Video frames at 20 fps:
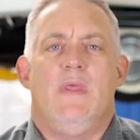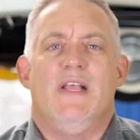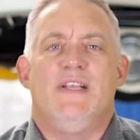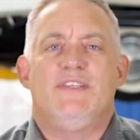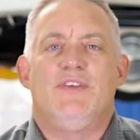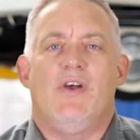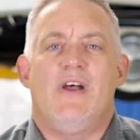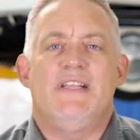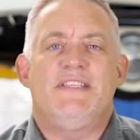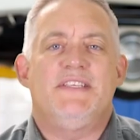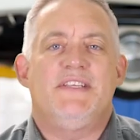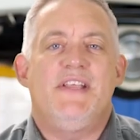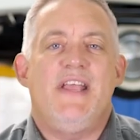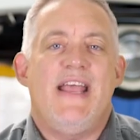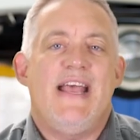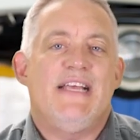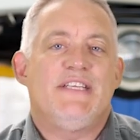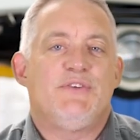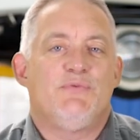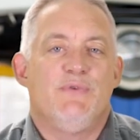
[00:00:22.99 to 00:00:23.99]
Exhaust
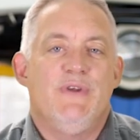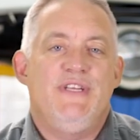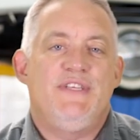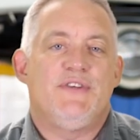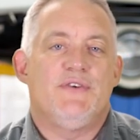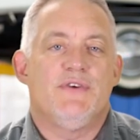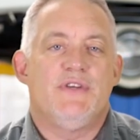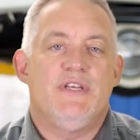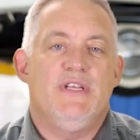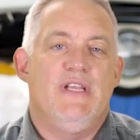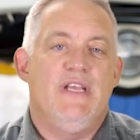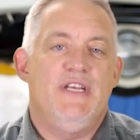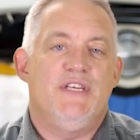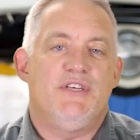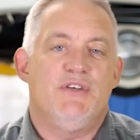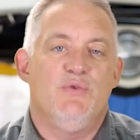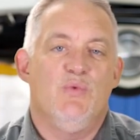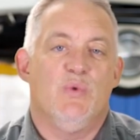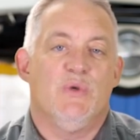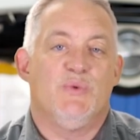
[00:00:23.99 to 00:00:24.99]
gas
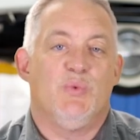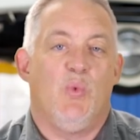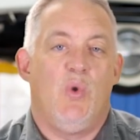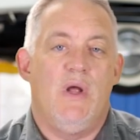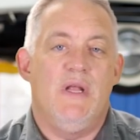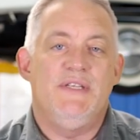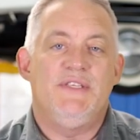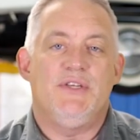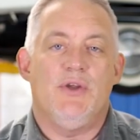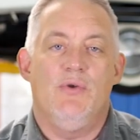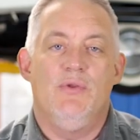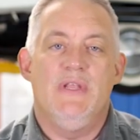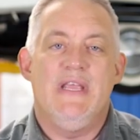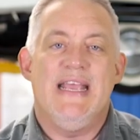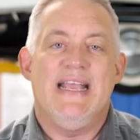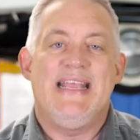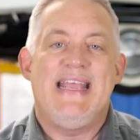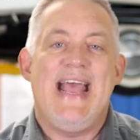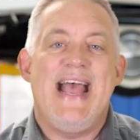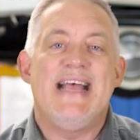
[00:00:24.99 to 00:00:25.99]
recirculation was once only
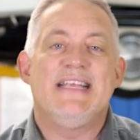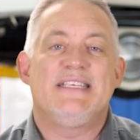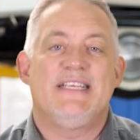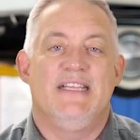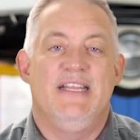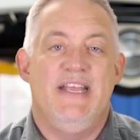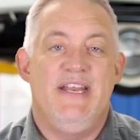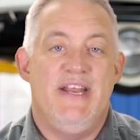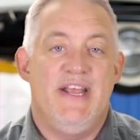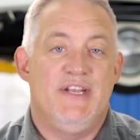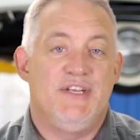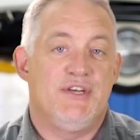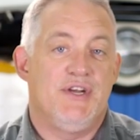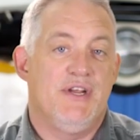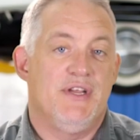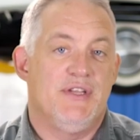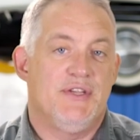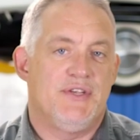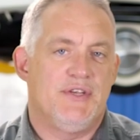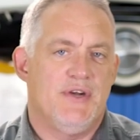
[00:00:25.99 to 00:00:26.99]
a gasoline
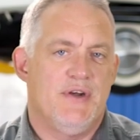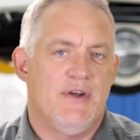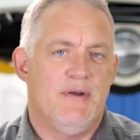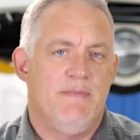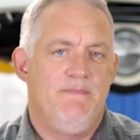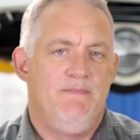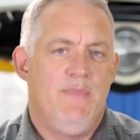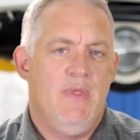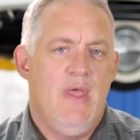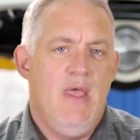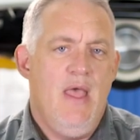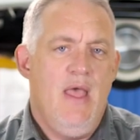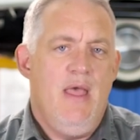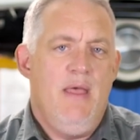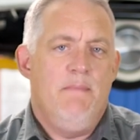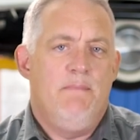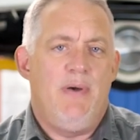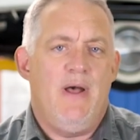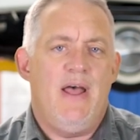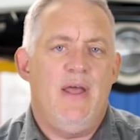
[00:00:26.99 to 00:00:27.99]
engine concern,
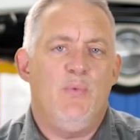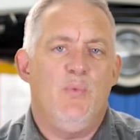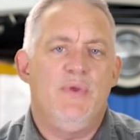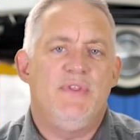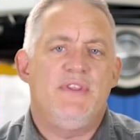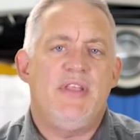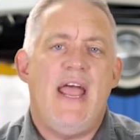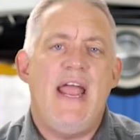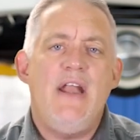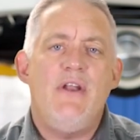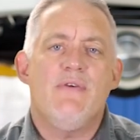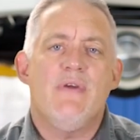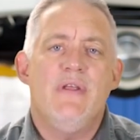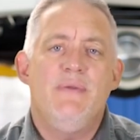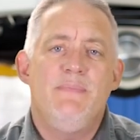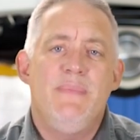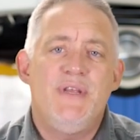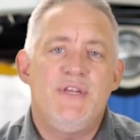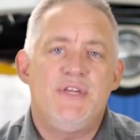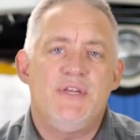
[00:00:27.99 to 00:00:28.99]
but with tighter
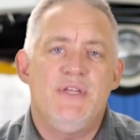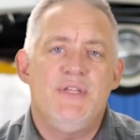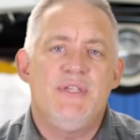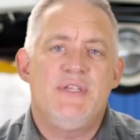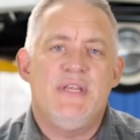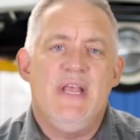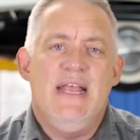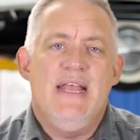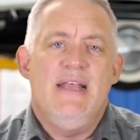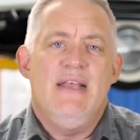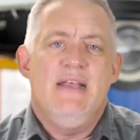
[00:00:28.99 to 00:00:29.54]
emissions,